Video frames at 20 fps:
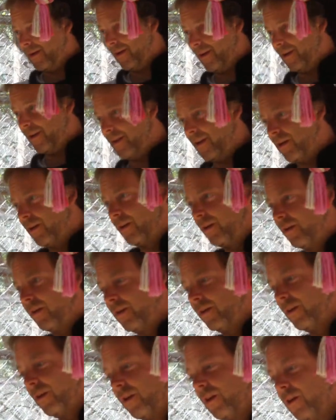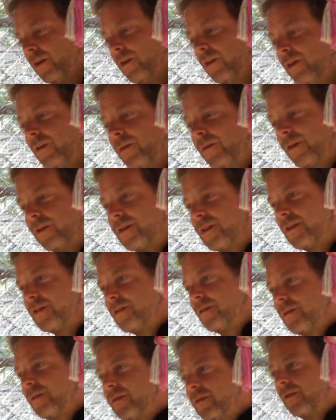I'll live. I've you had
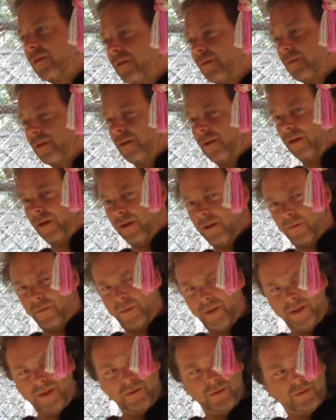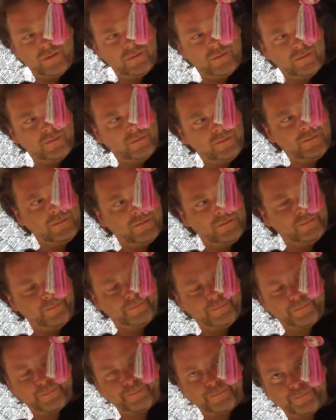just so poo poo on me. What are you
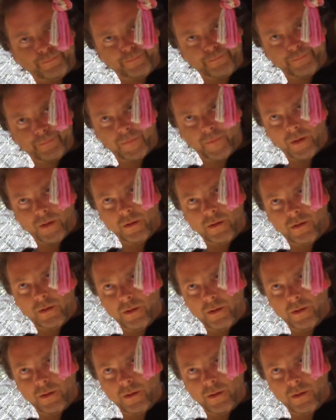scratching?